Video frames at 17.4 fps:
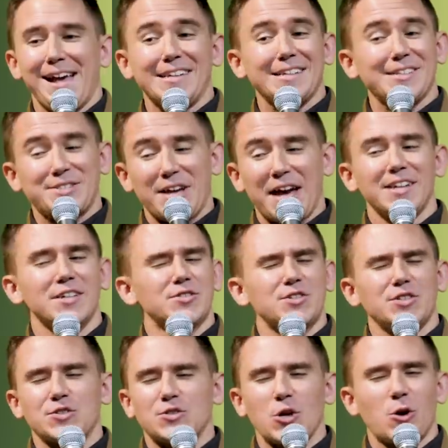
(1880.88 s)
And
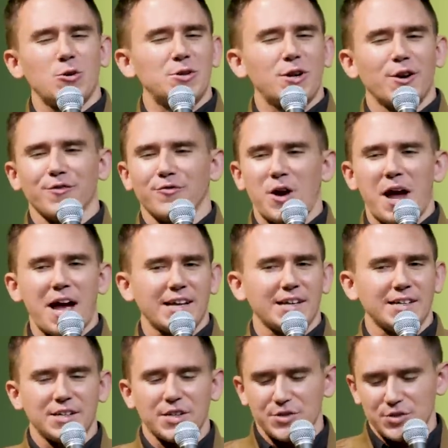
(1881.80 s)
attendance is so
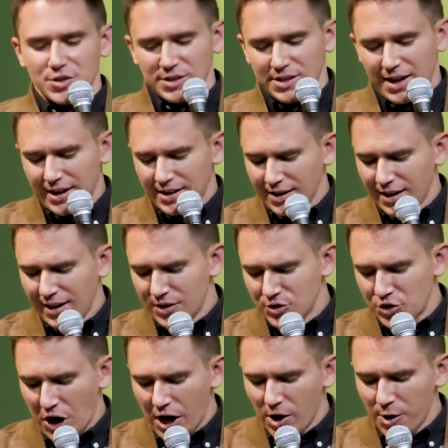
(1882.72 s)
nerve-wracking because you're like,
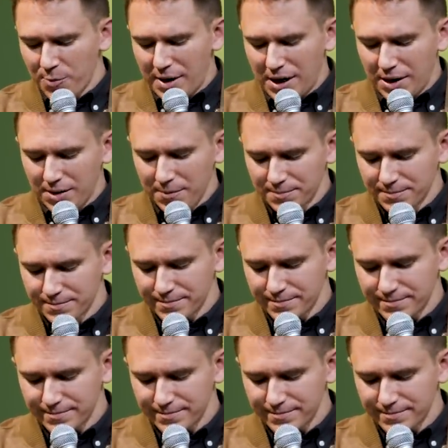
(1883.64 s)
Jeremy?